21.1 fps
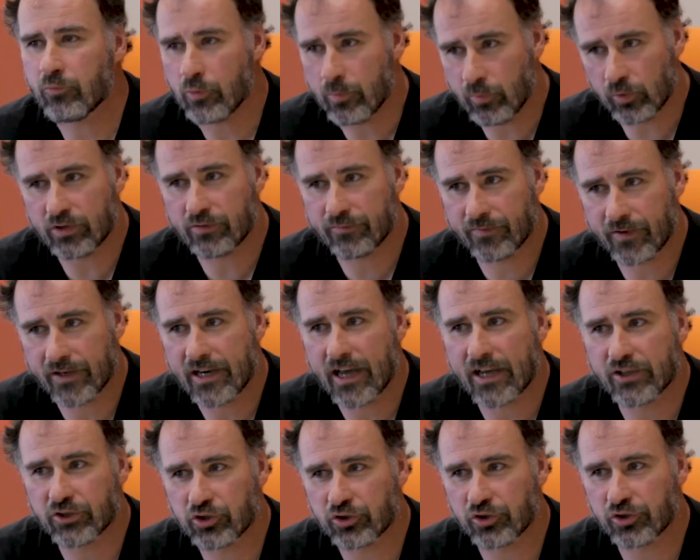we put the
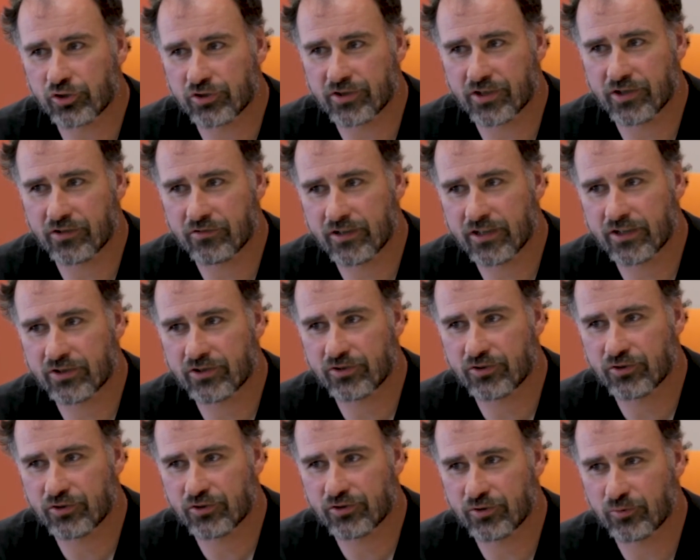financial
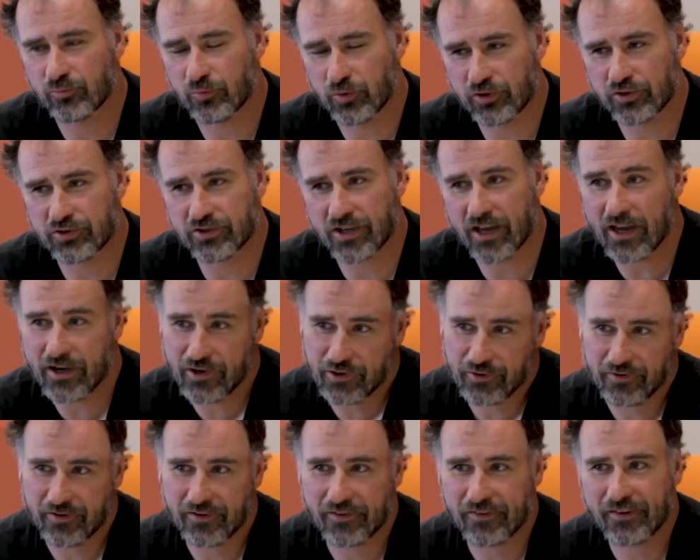considerations to one side,
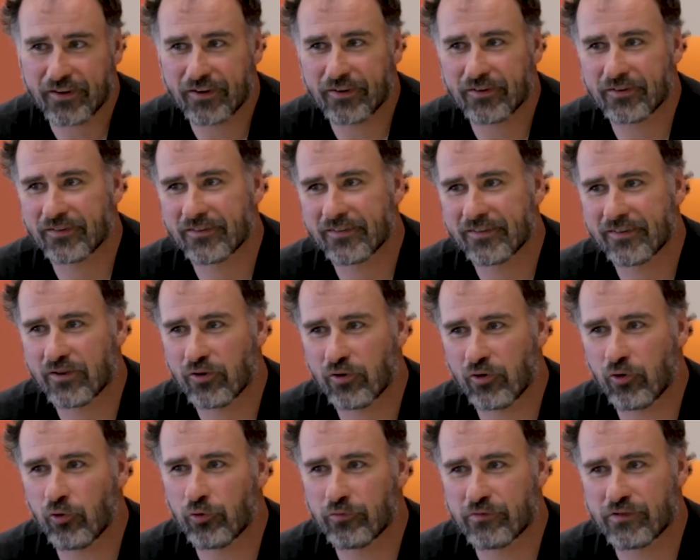and I think
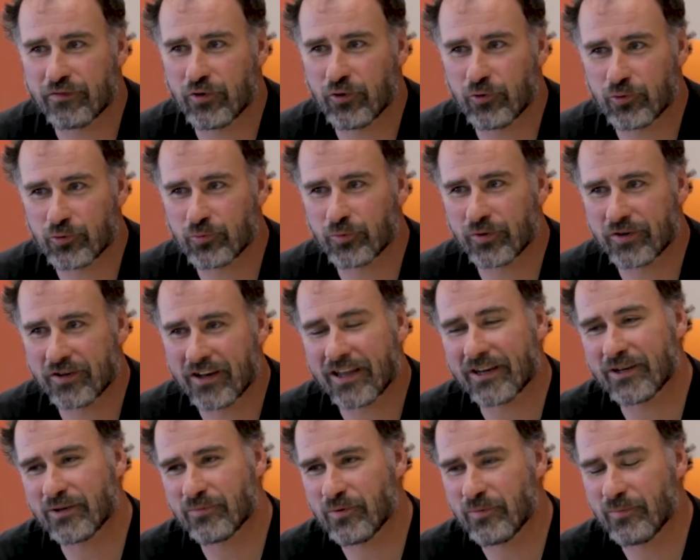all reviewers would
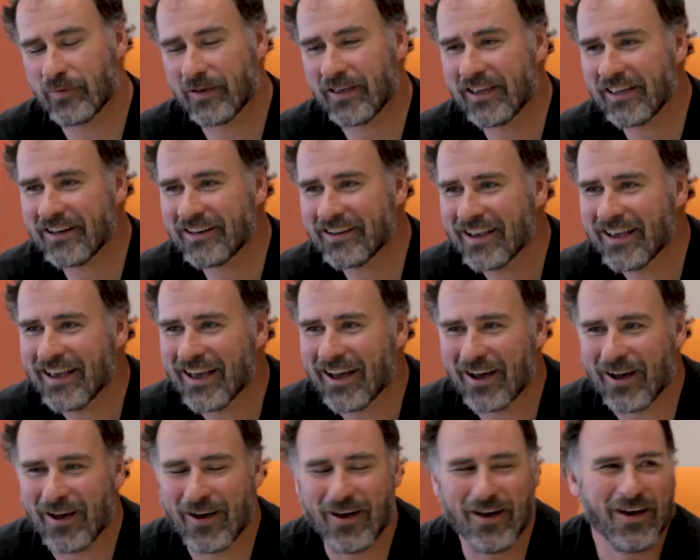like to be paid,
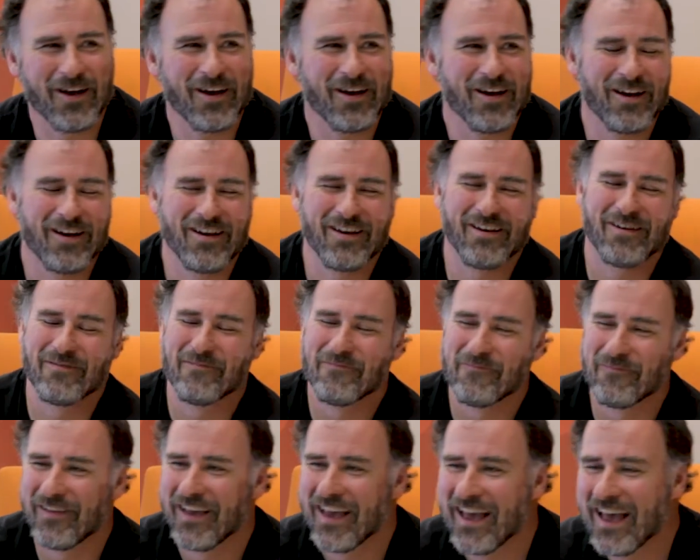
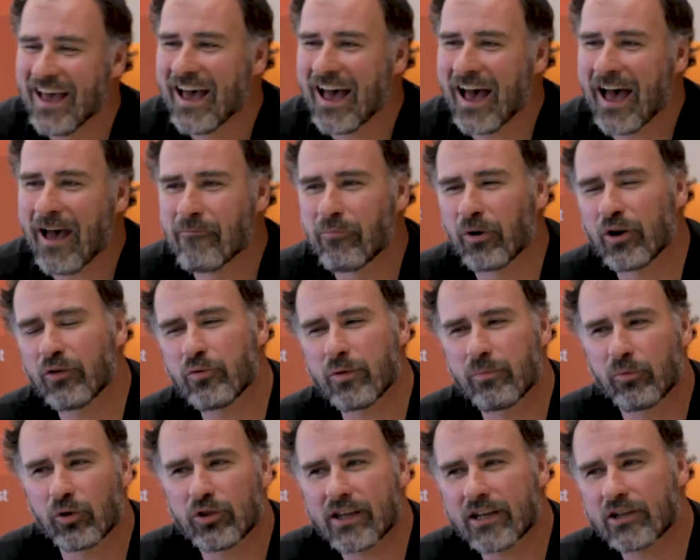but if we
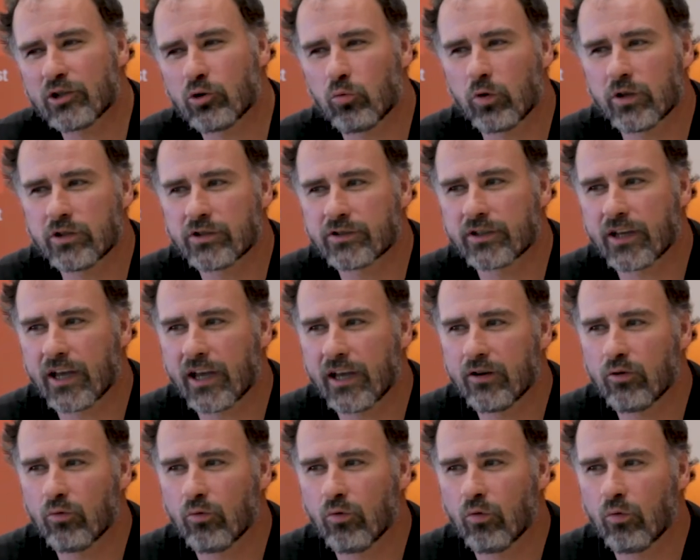put that to one
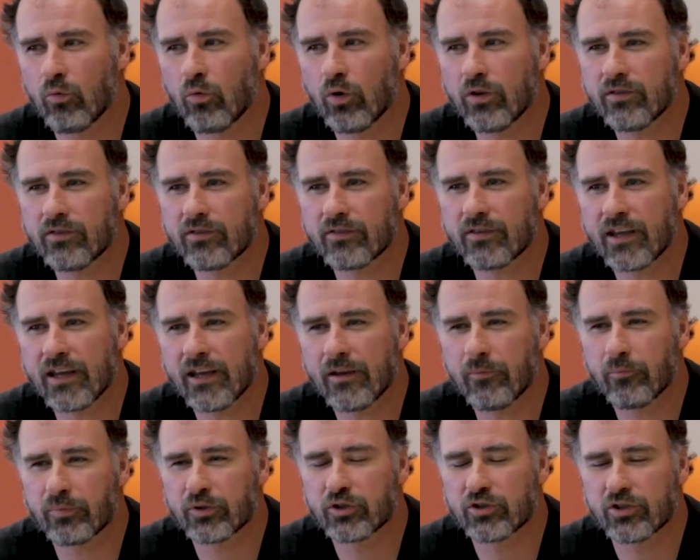side, one
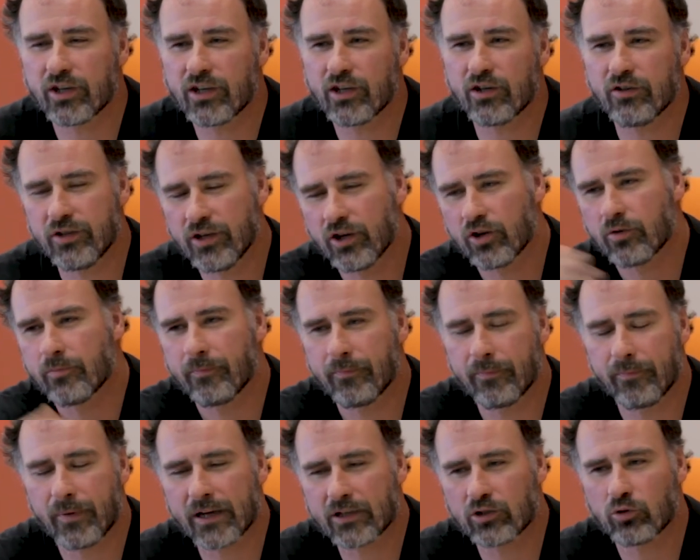thing, particularly
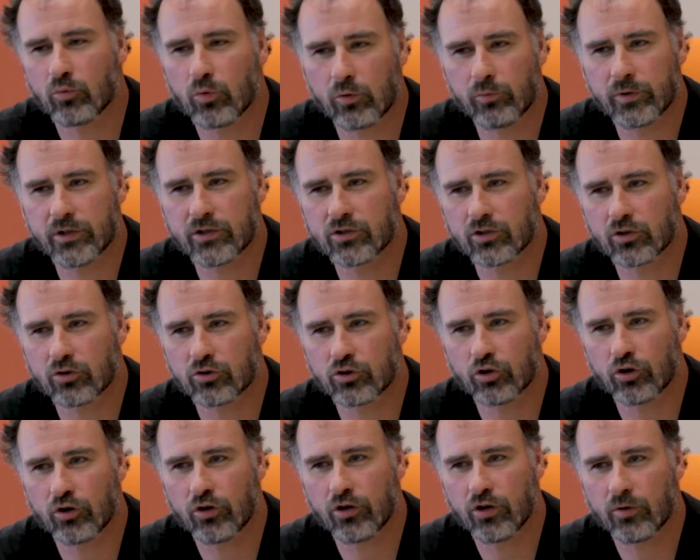come back to what we
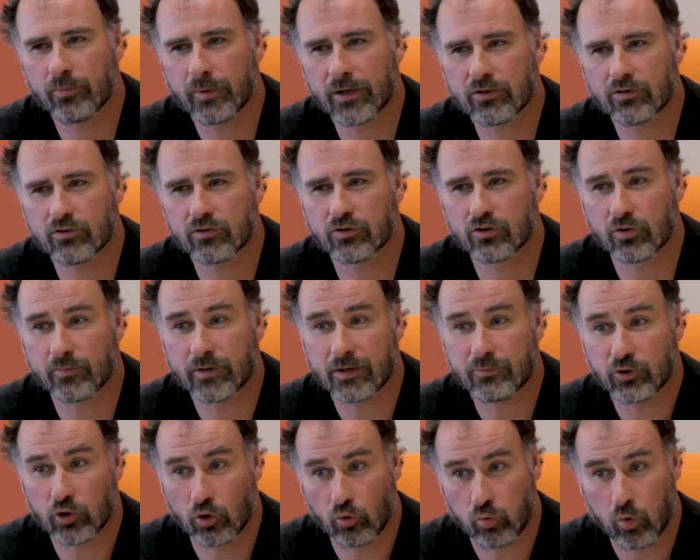discussed earlier about
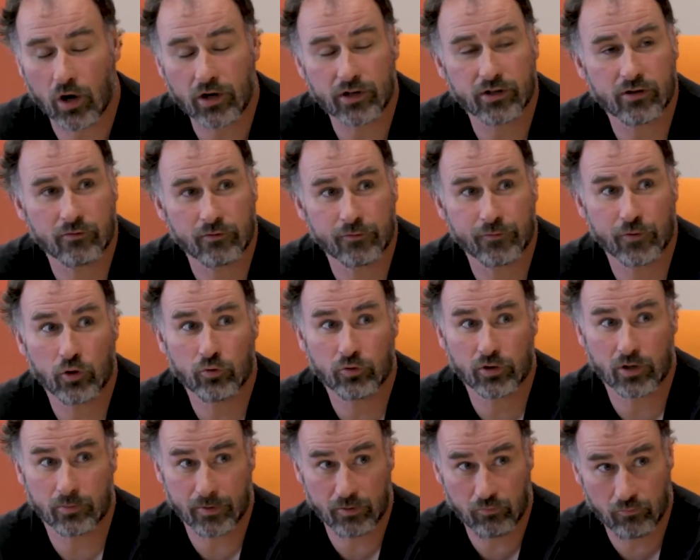sometimes the quality of
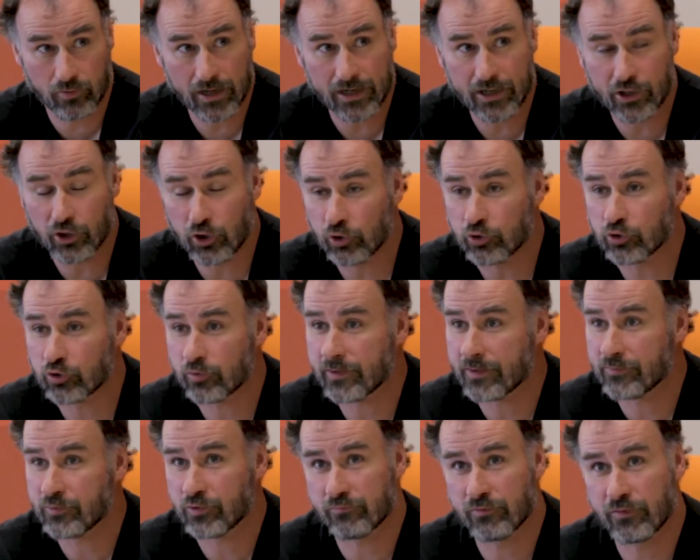reviews can be really good,
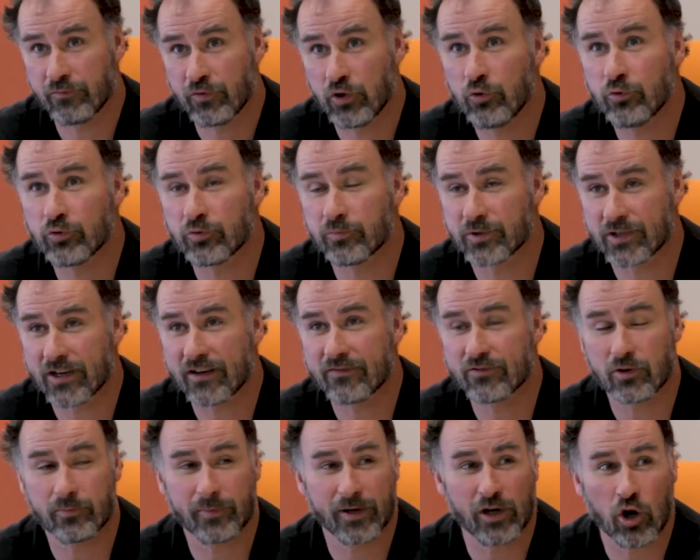sometimes the reviews
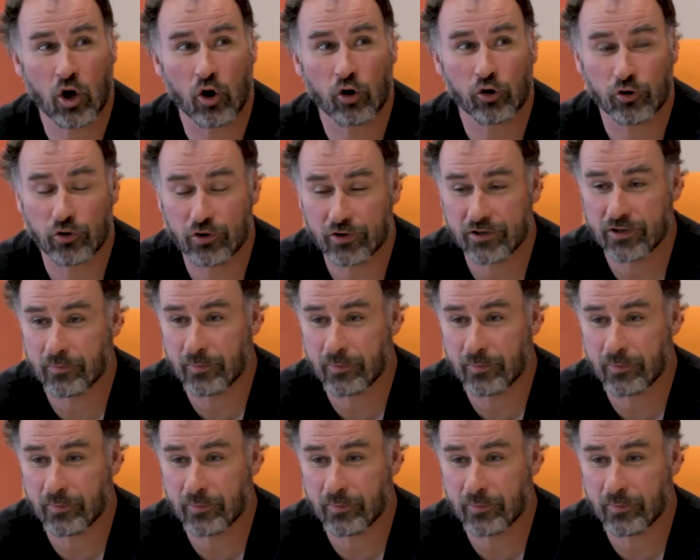themselves can be longer than the